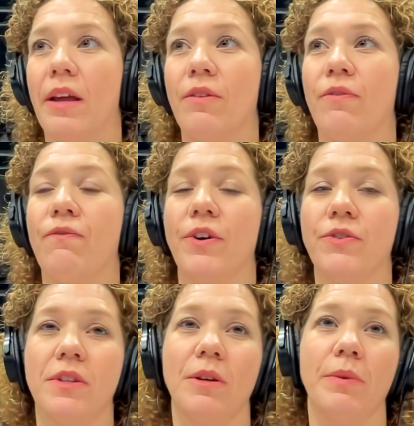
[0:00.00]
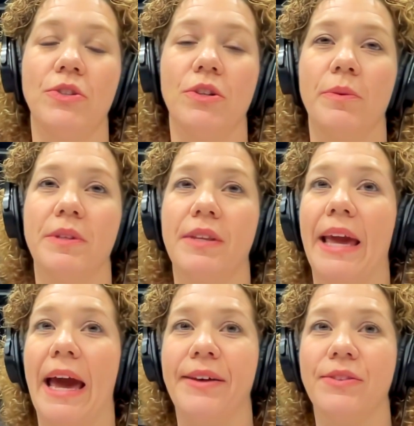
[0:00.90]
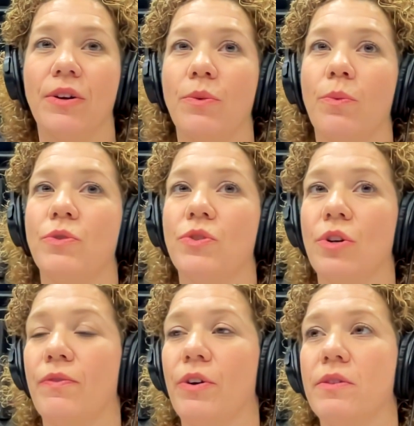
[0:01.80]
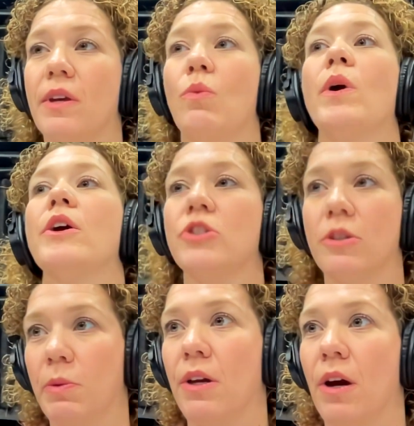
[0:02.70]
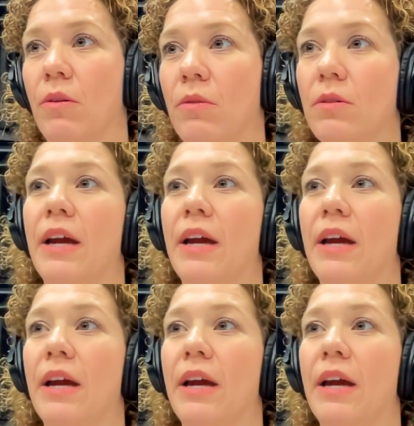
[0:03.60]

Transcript: and the first thing we do is ask our servers, where should we go?